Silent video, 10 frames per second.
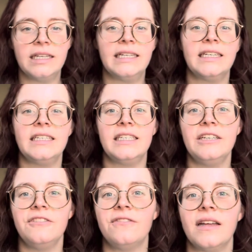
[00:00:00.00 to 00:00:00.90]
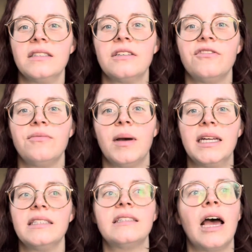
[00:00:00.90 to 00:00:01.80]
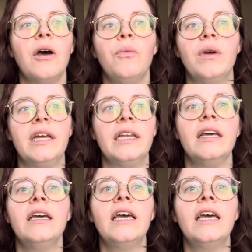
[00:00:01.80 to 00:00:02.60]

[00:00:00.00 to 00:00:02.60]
in a defensive mindset when